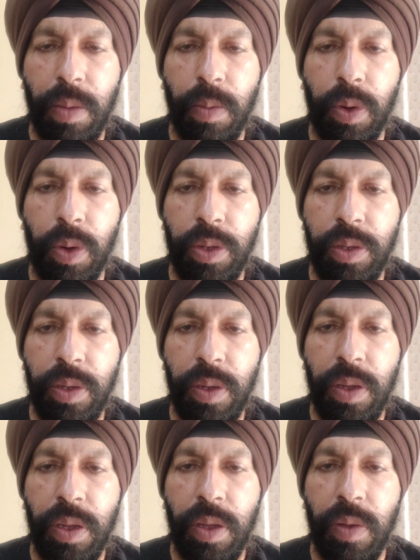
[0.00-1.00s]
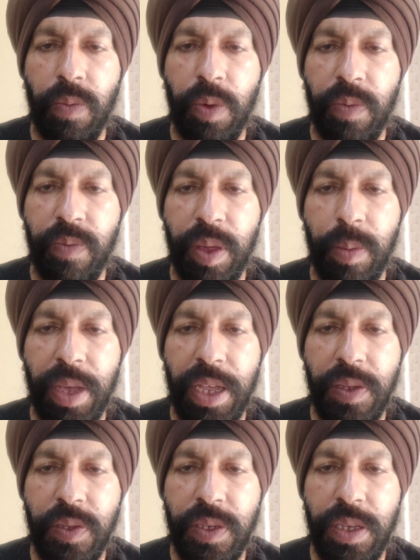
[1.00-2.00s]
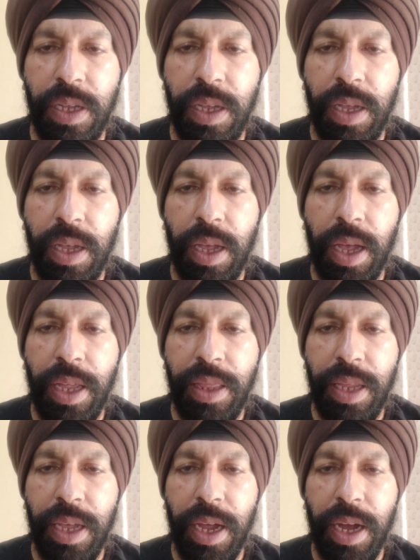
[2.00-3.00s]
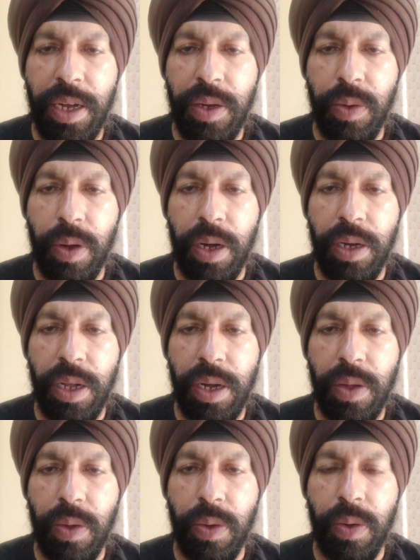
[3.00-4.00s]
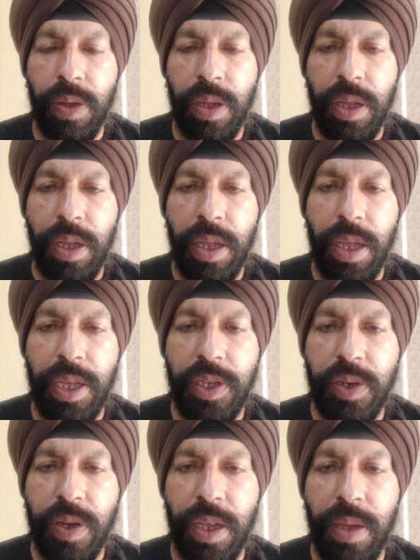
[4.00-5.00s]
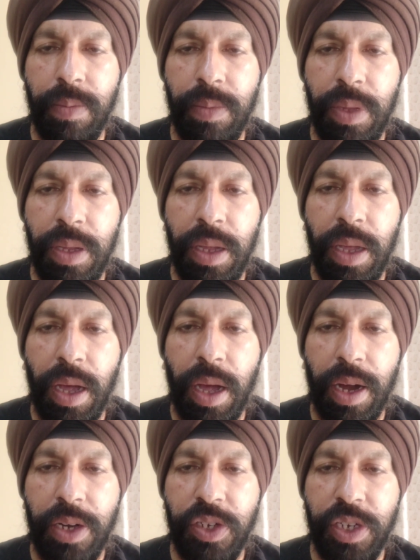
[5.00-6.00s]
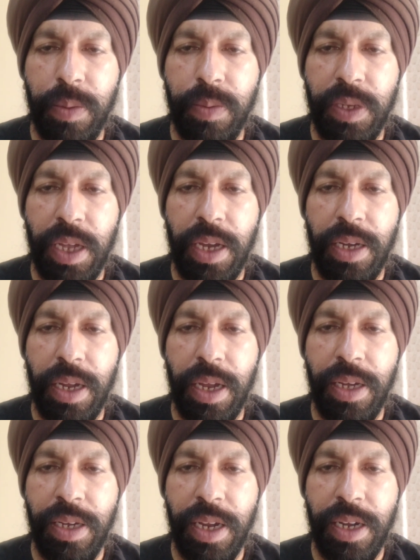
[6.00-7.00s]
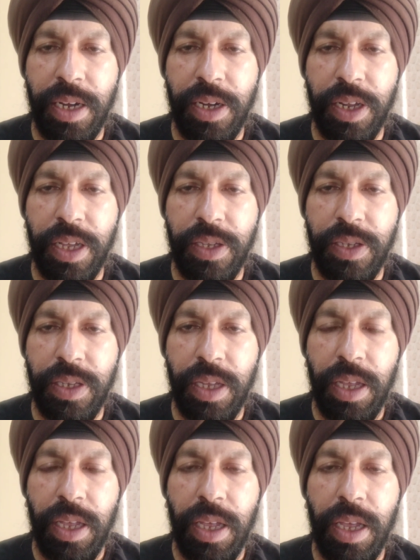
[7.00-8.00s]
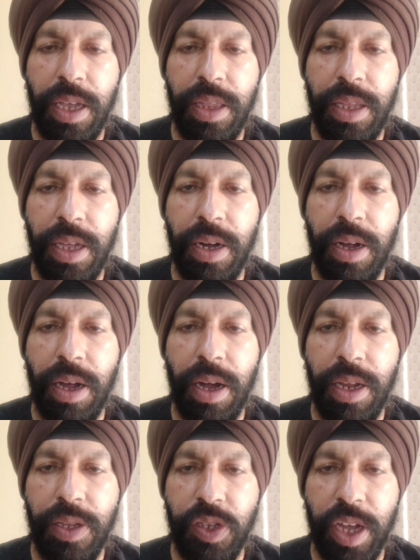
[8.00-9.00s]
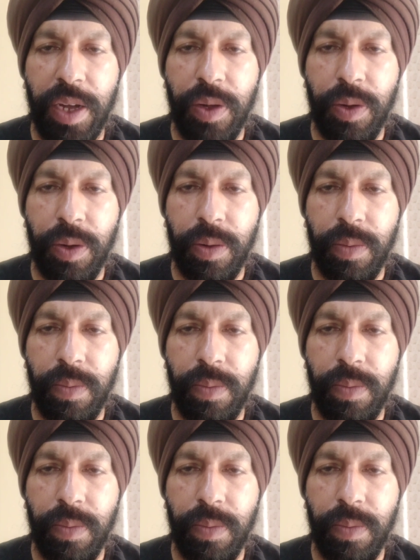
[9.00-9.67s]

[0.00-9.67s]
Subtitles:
both were females, and they had to undergo extreme hardships and indignities in their early childhood.